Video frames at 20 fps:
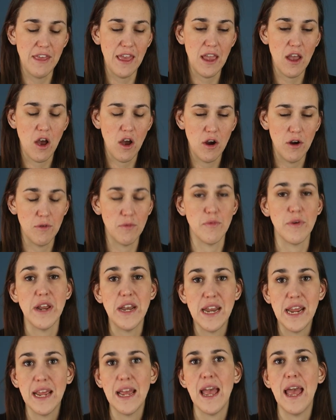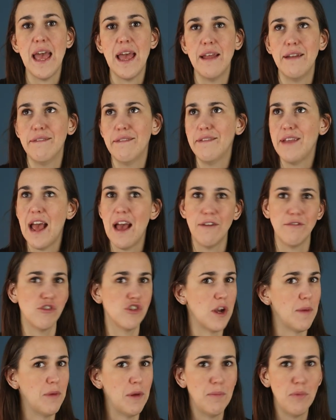they are reading and have
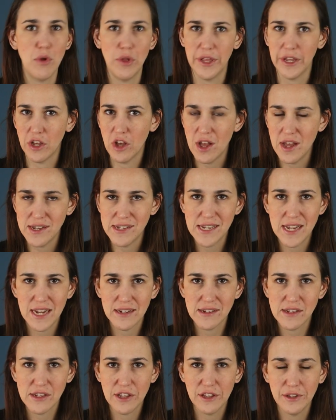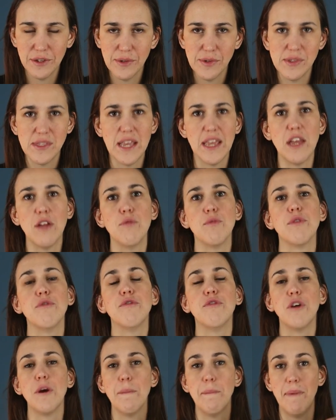trouble pulling context clues, they can
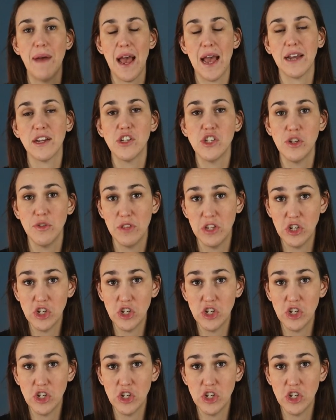refer back to the